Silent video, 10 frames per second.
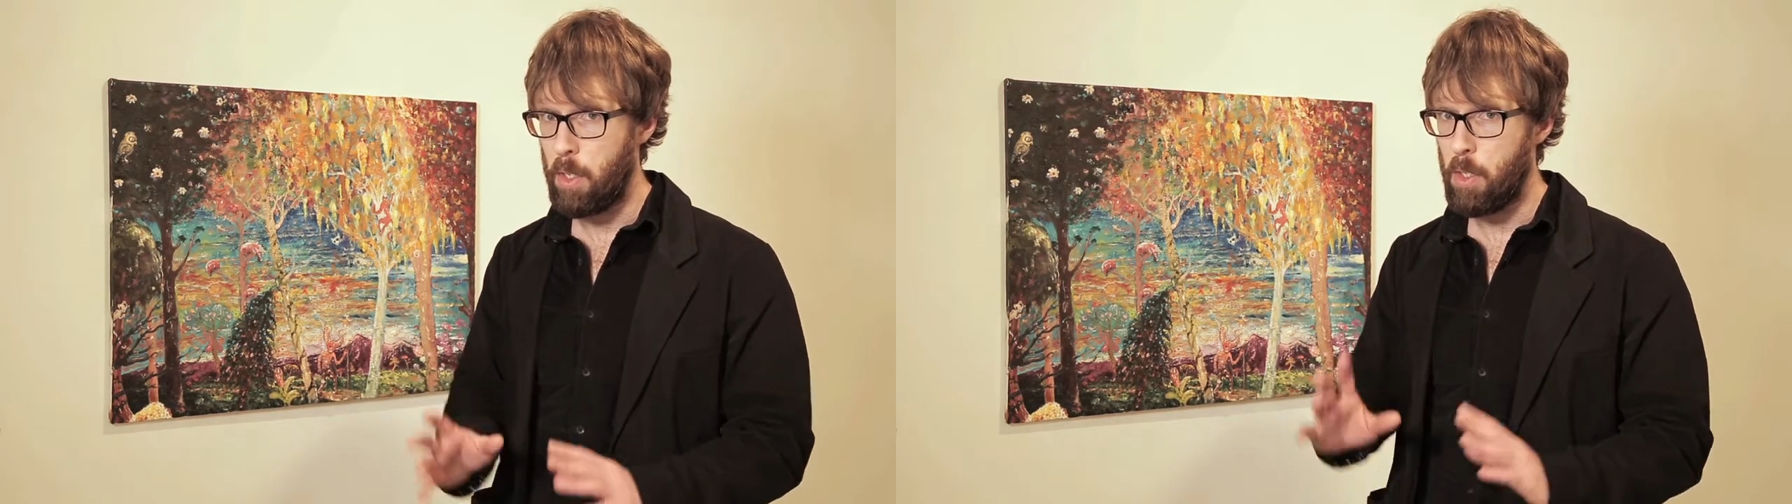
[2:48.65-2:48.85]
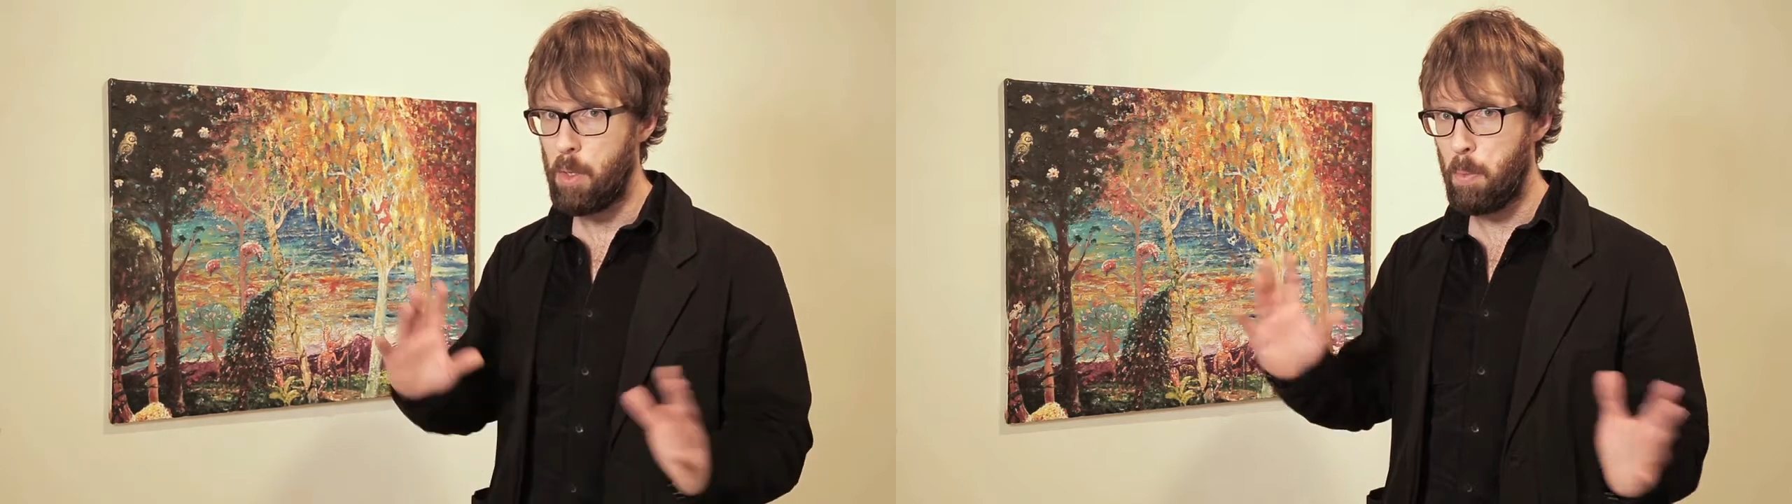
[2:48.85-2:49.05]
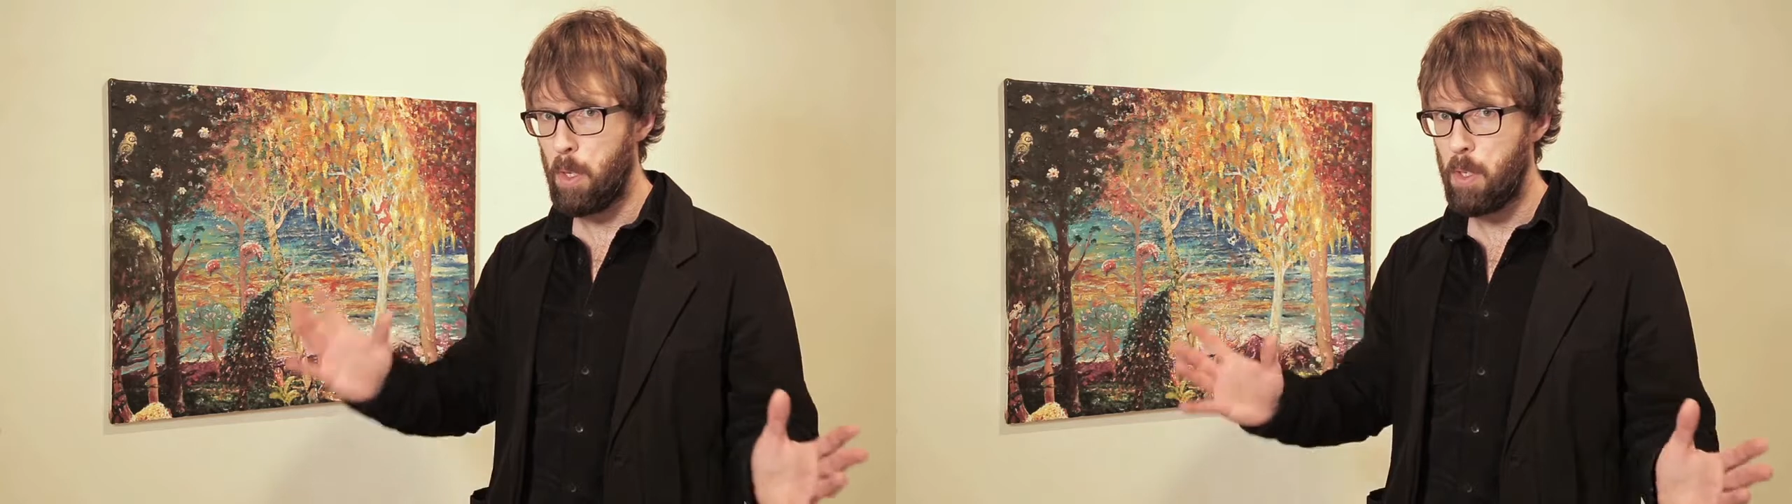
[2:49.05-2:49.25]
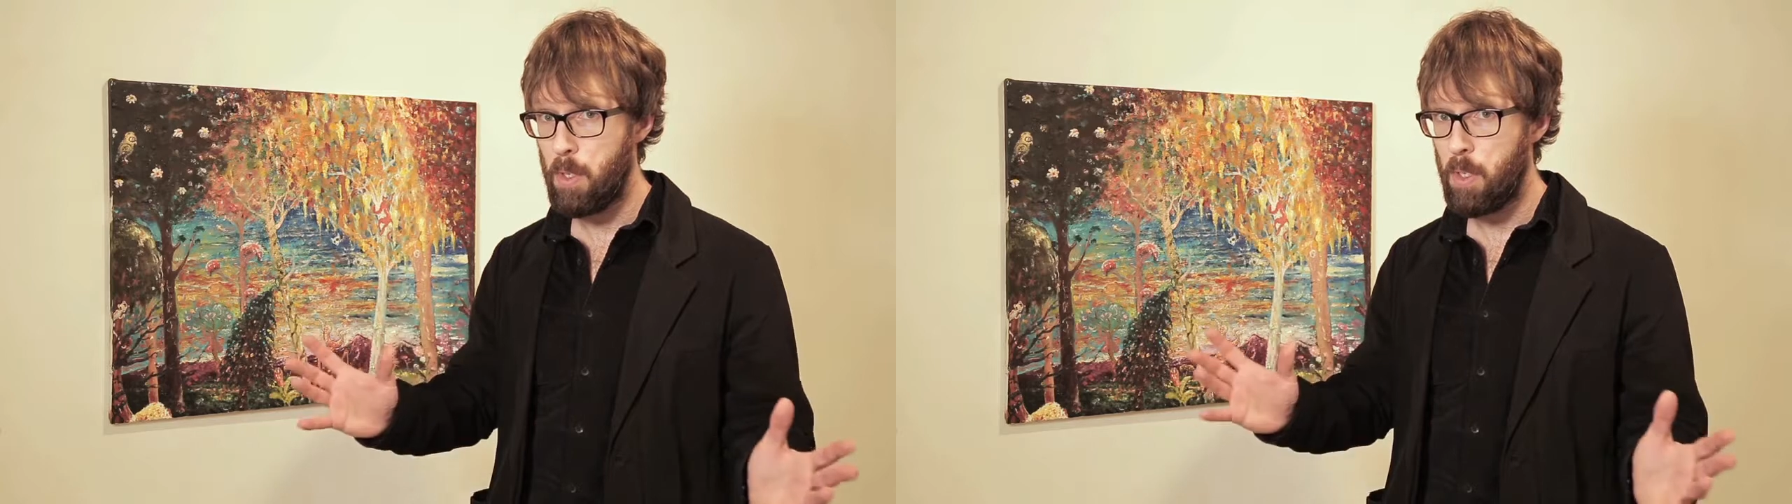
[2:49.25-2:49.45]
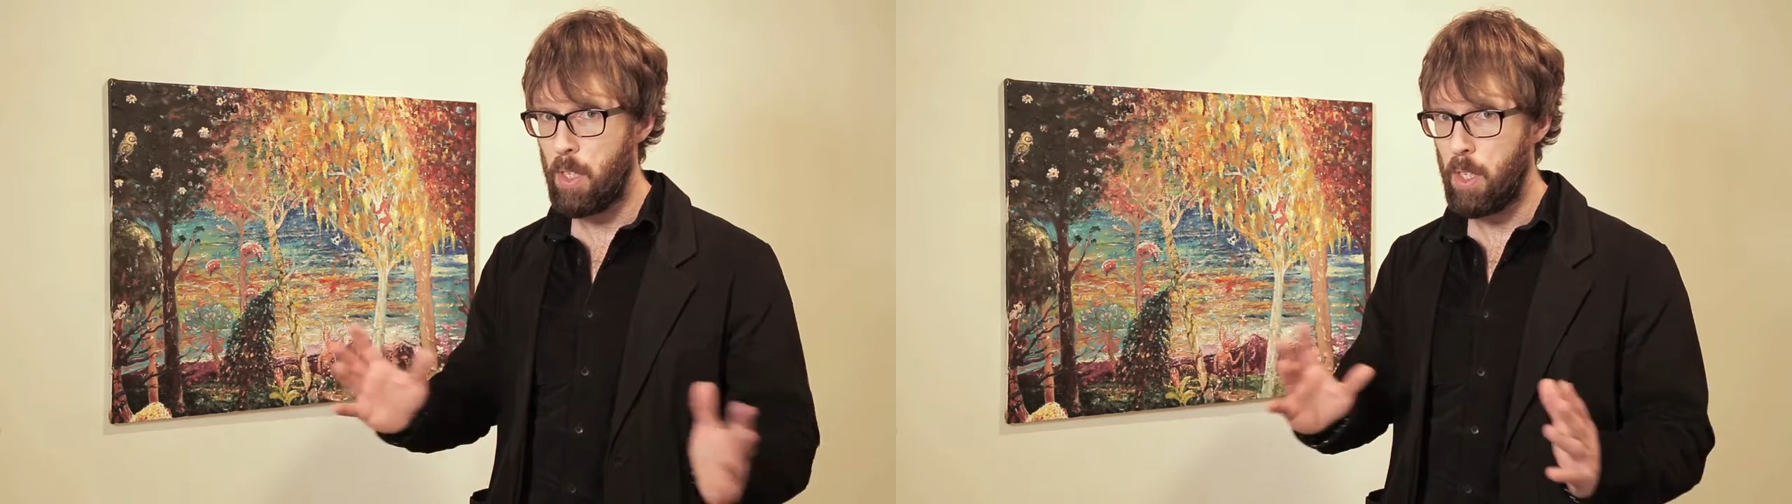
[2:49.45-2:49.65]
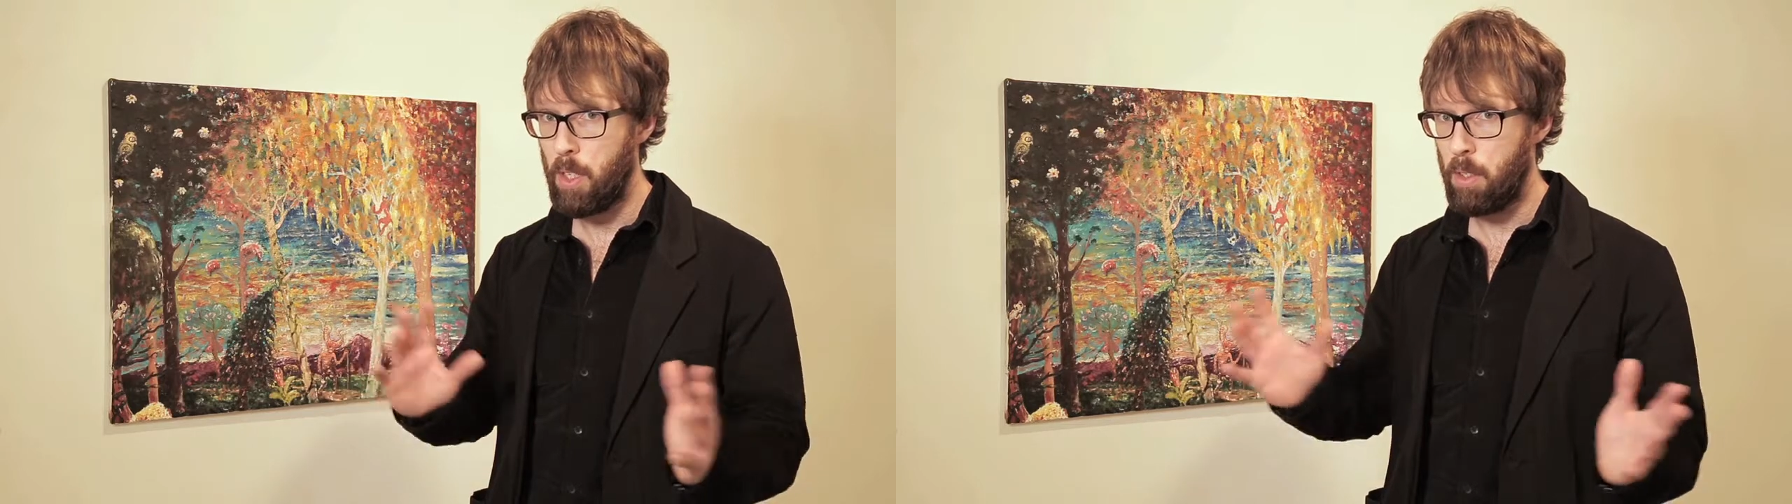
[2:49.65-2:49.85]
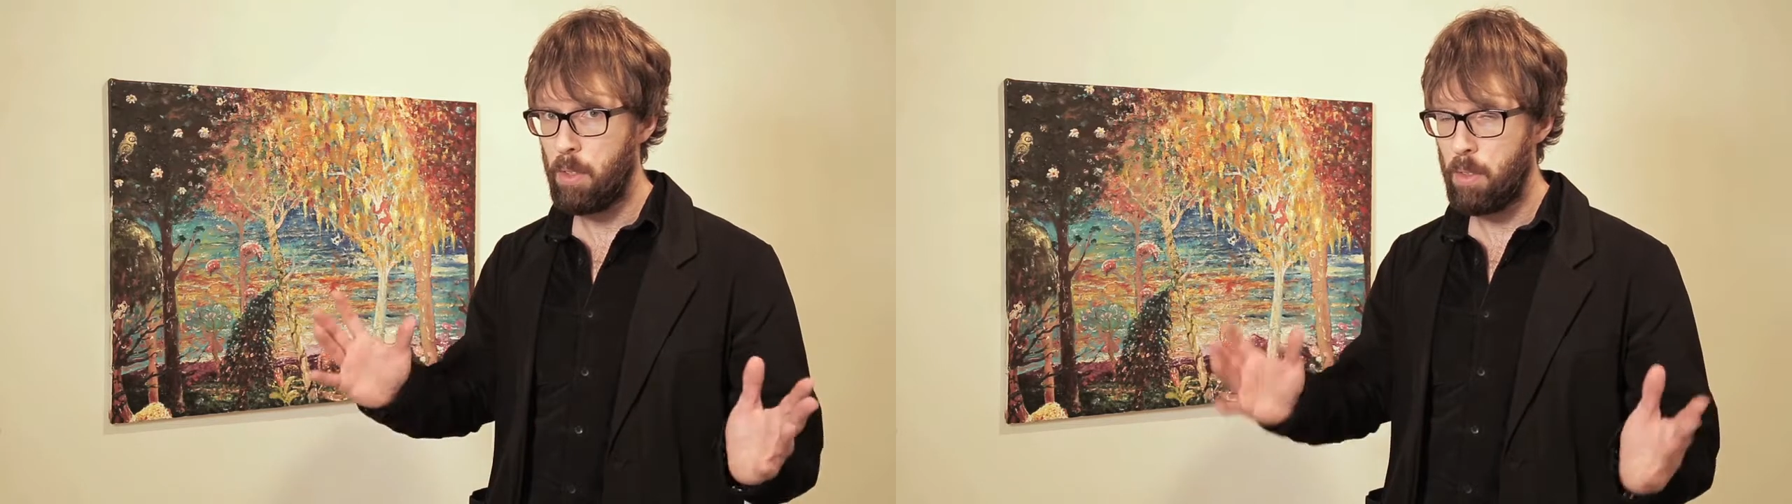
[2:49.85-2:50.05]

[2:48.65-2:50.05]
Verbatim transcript: interspersed in a,